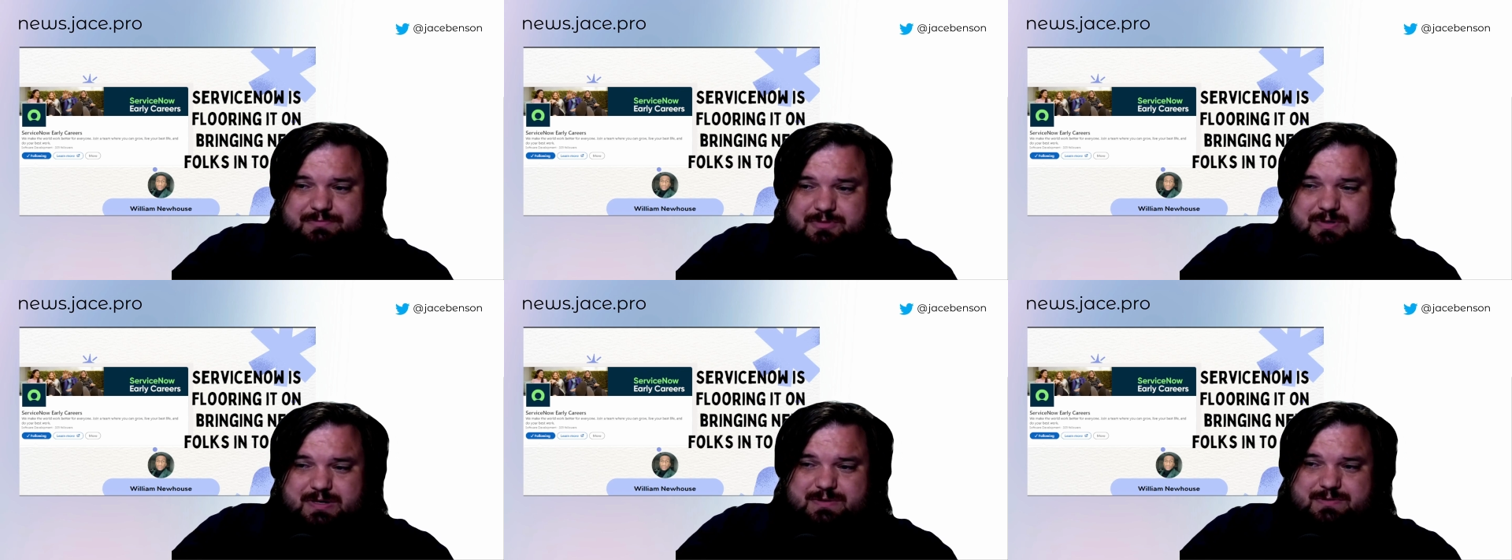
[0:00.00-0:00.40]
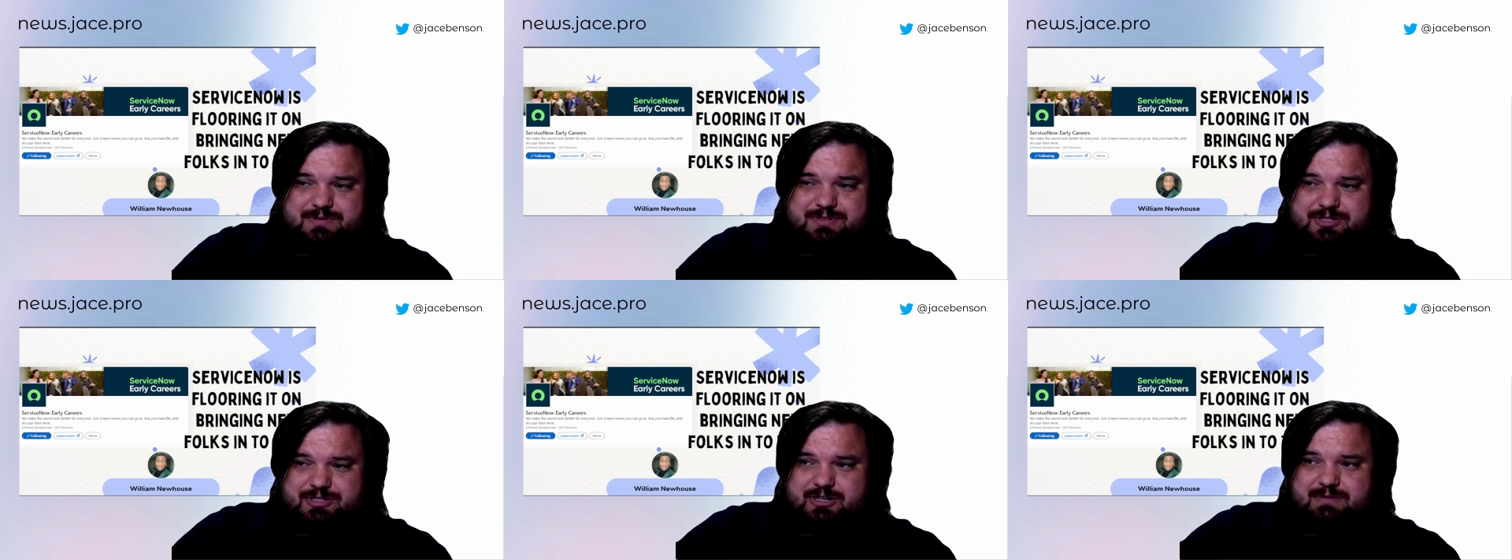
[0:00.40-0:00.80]
Newhouse
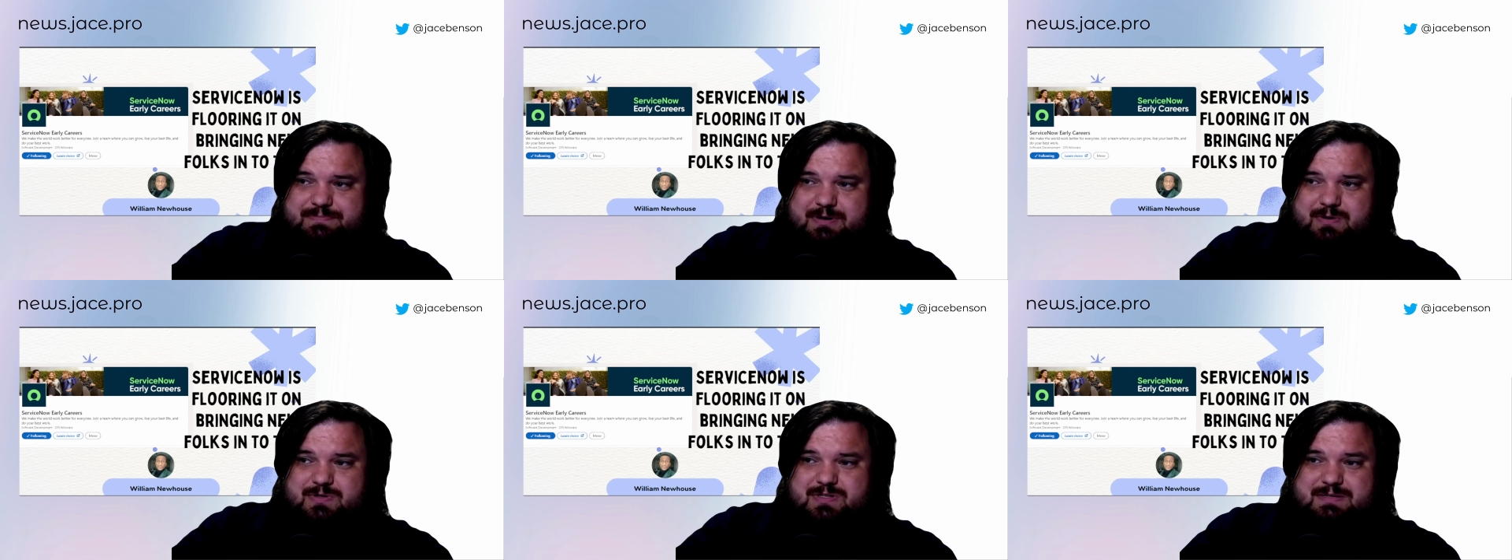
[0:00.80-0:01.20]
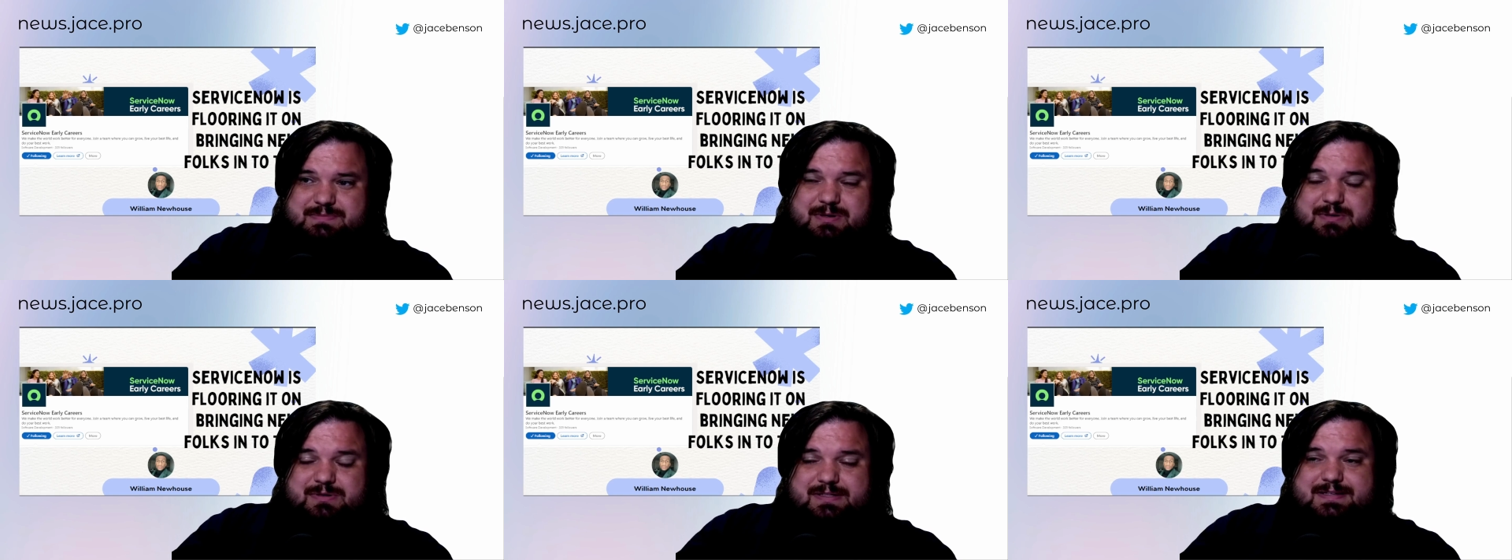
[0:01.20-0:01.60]
shared a post
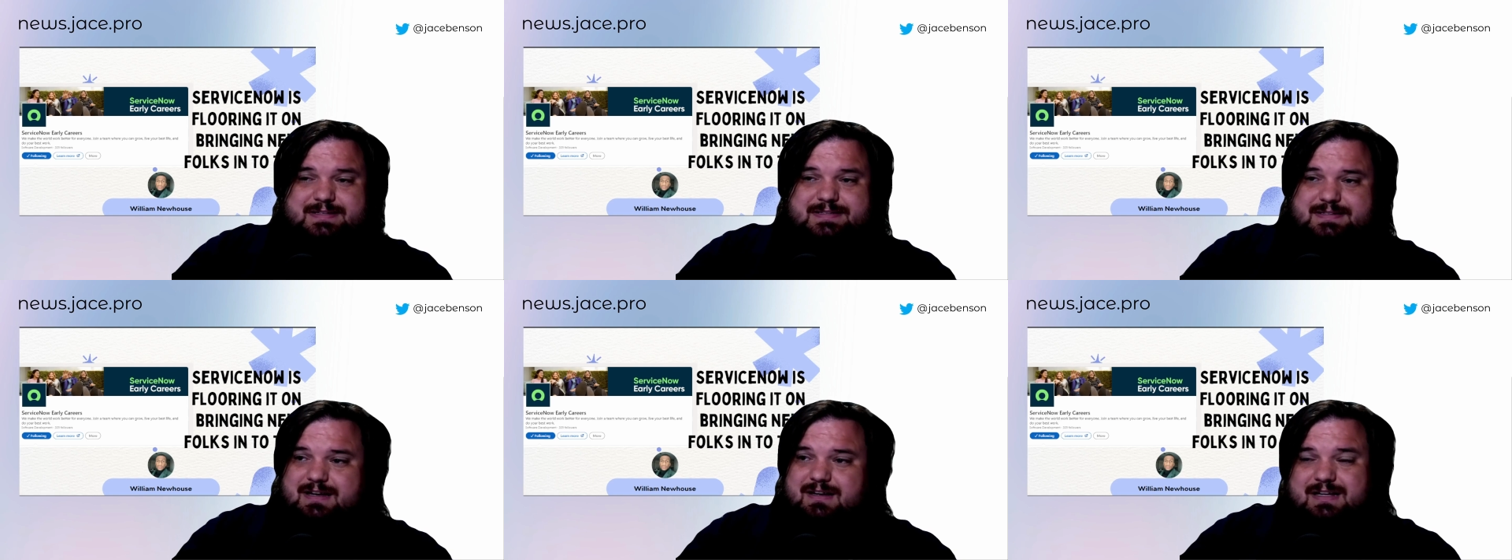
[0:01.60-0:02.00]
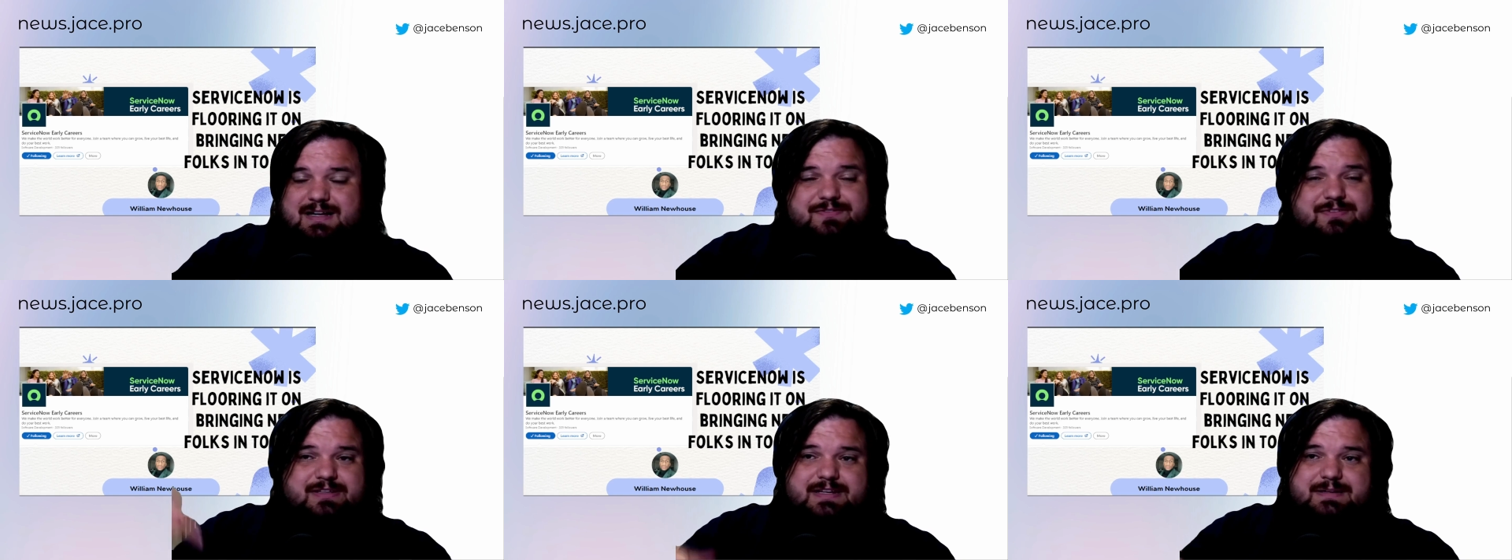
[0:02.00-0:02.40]
about this. I'll
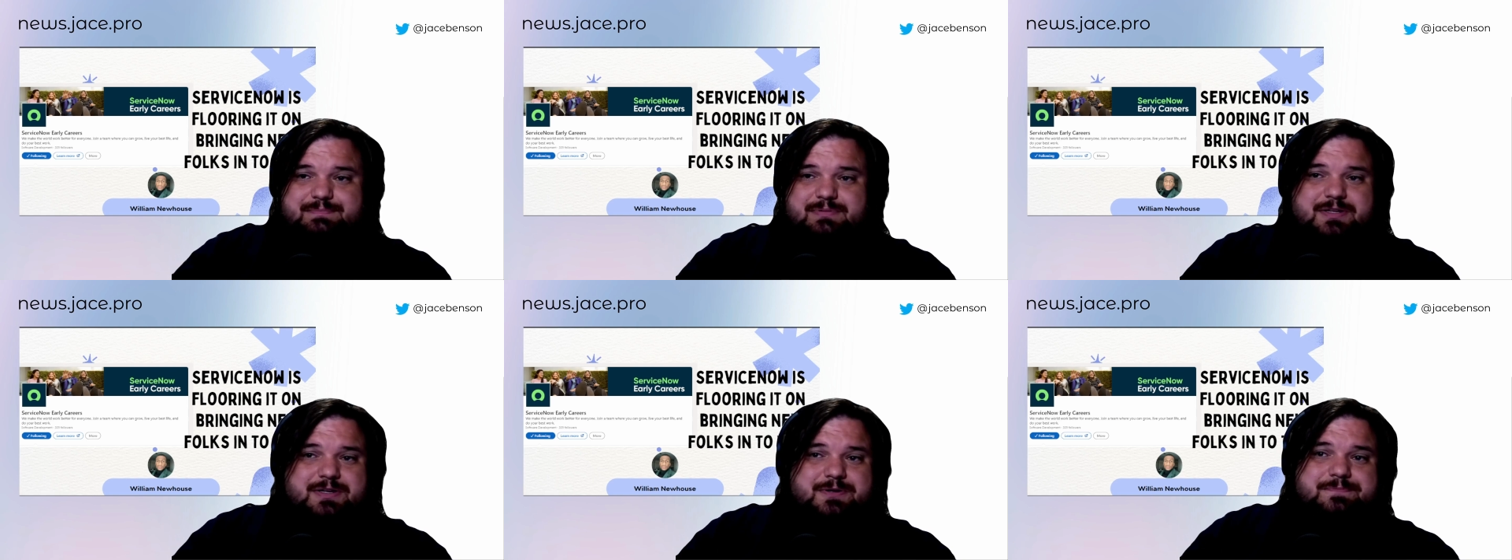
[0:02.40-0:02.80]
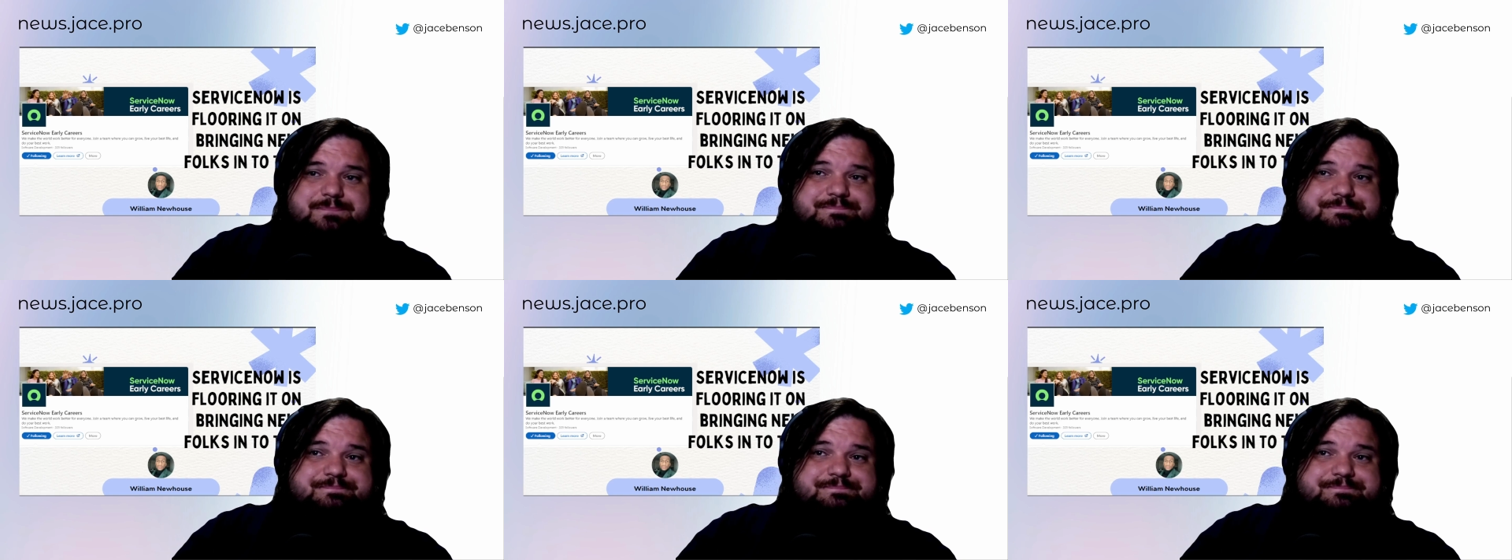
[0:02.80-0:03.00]
have a link below.